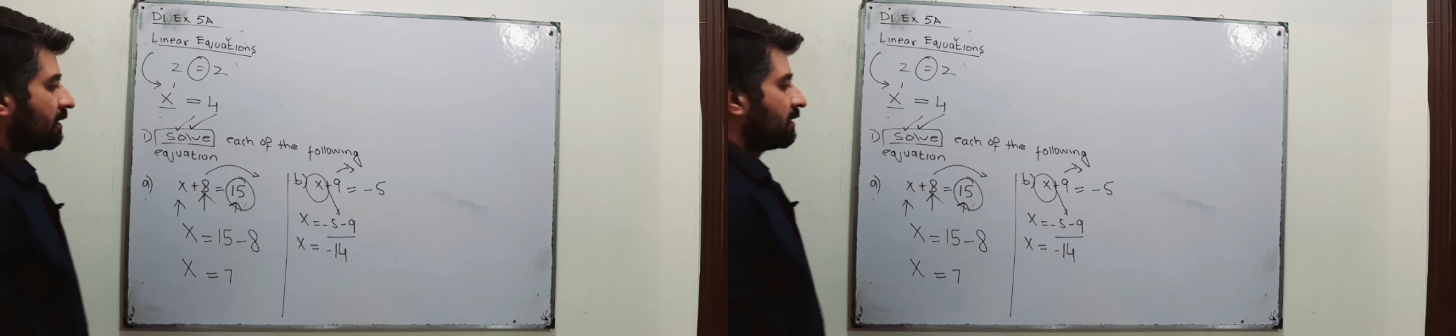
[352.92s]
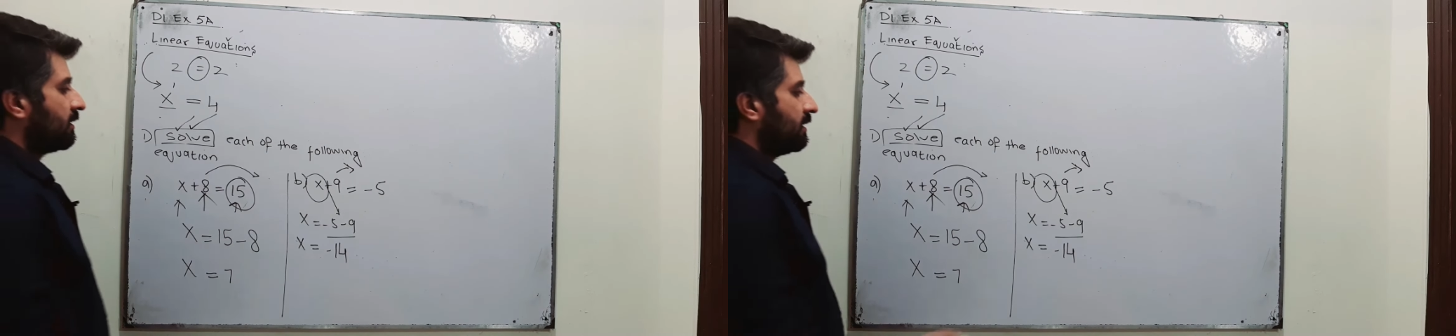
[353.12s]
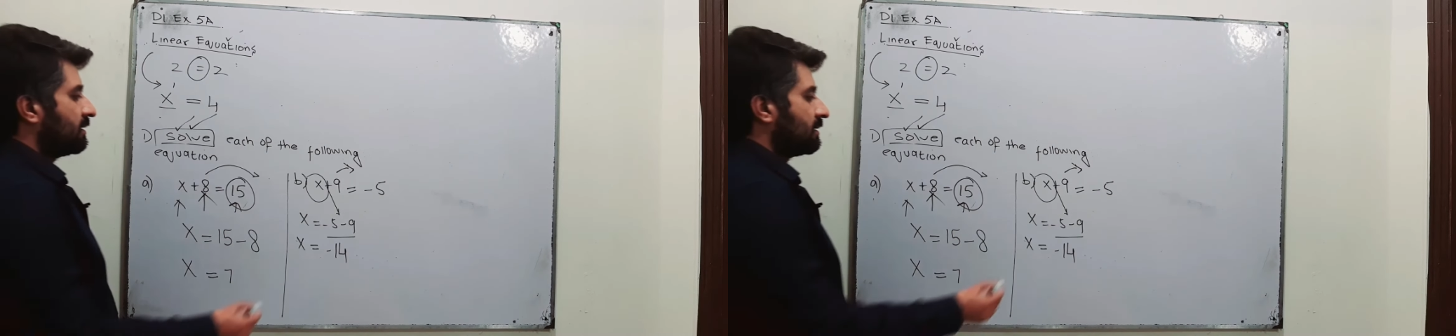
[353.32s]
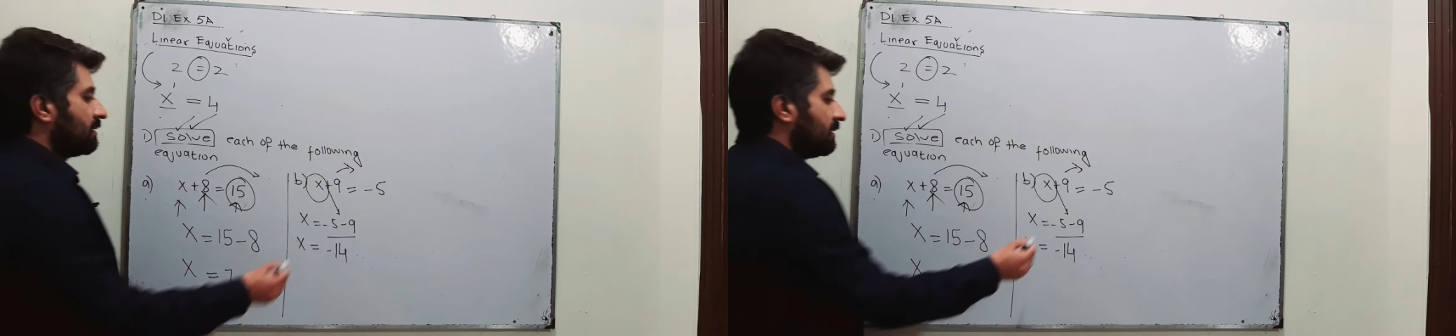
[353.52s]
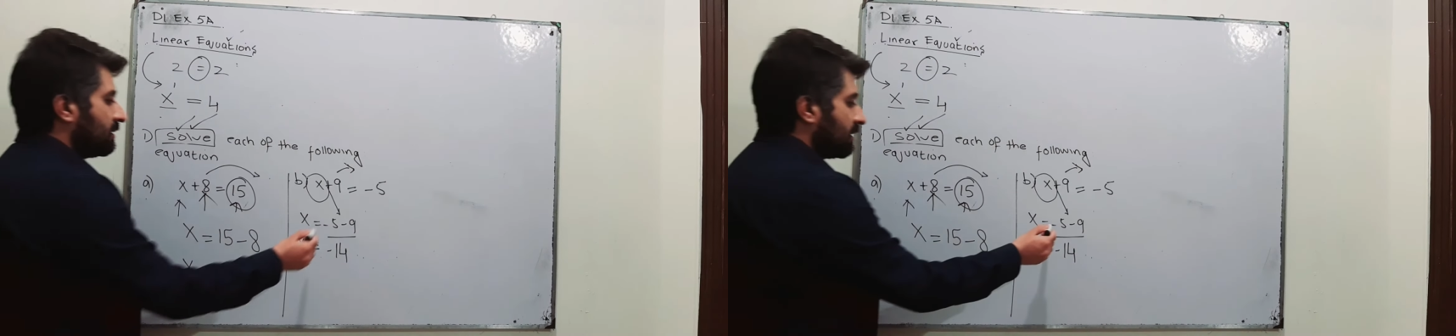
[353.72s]
This
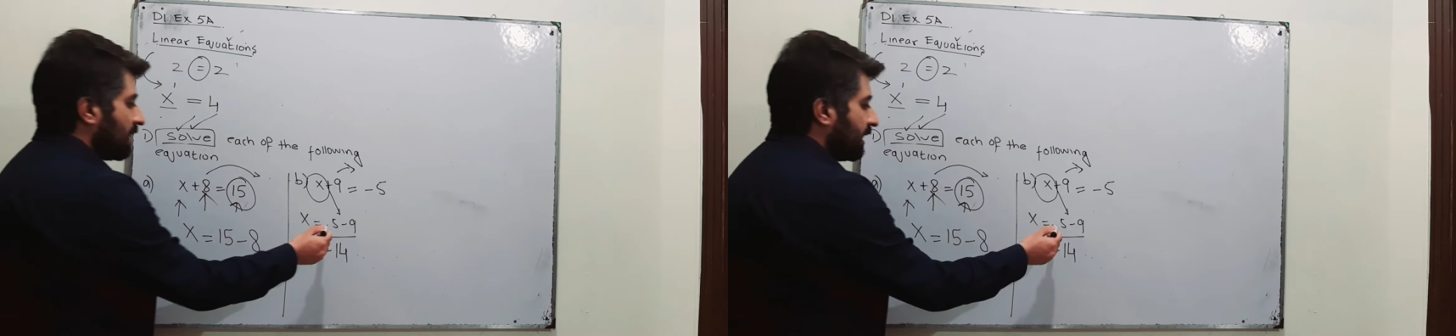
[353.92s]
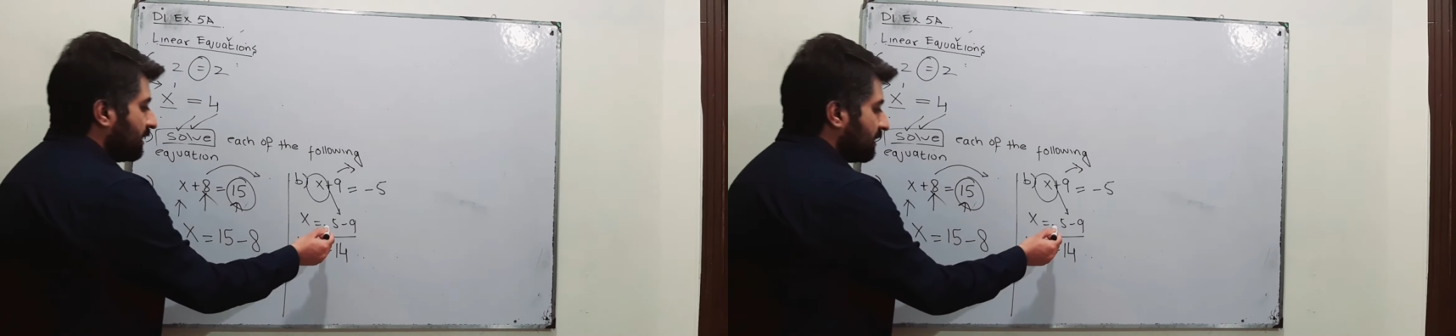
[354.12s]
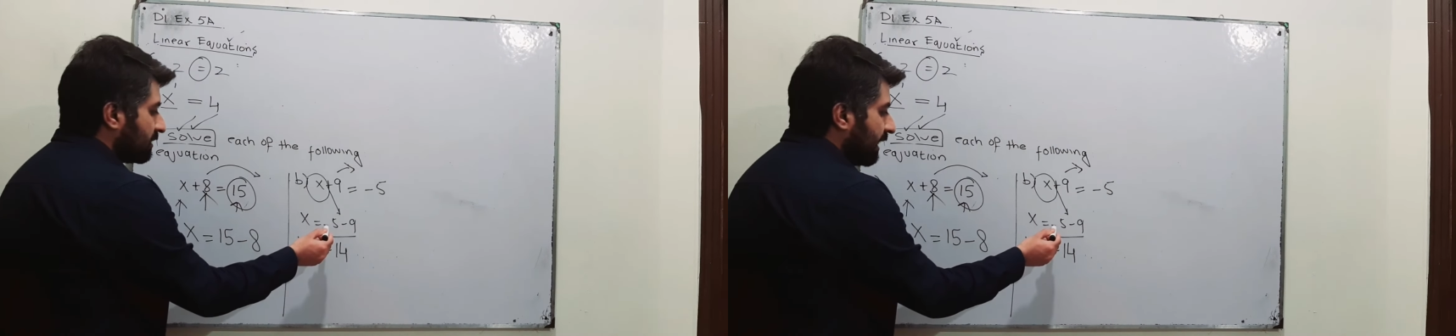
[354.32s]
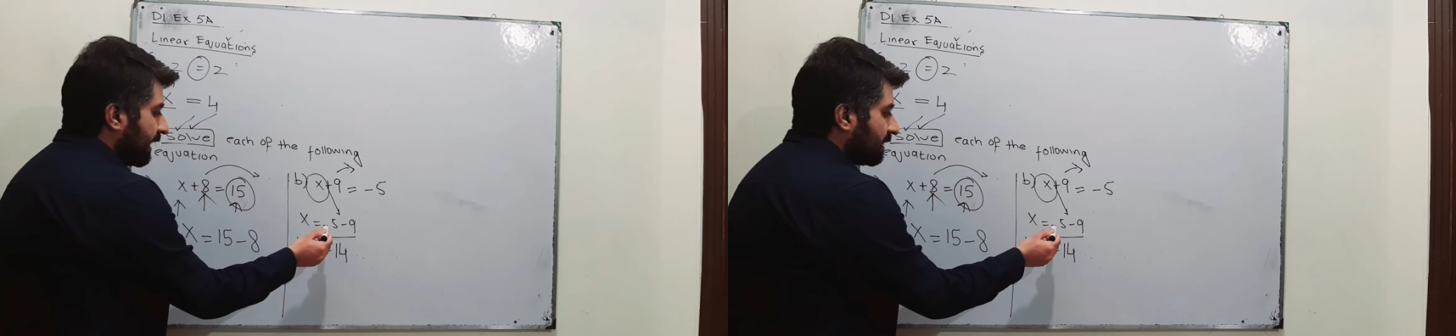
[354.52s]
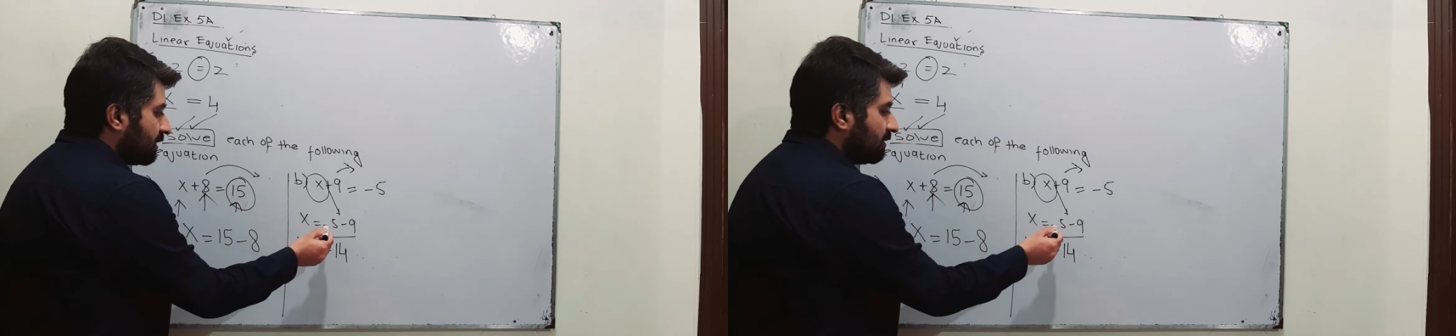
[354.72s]
sign is
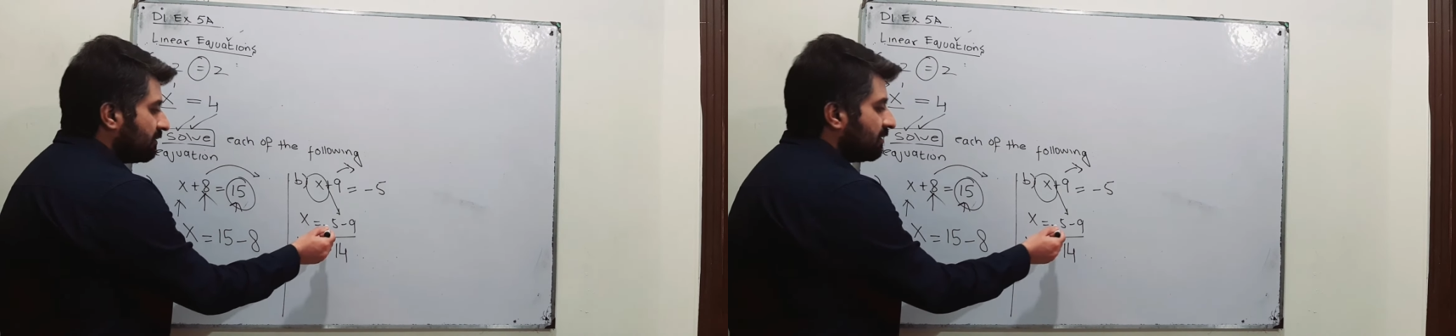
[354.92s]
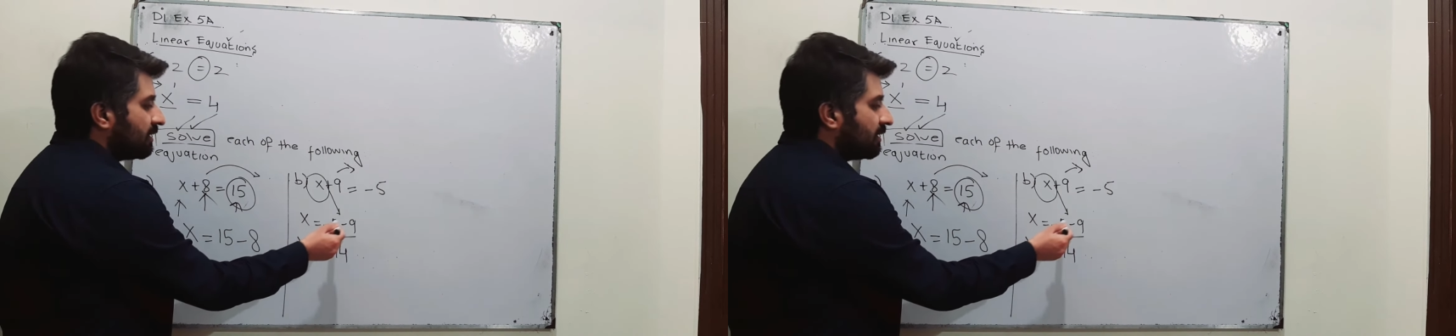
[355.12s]
negative,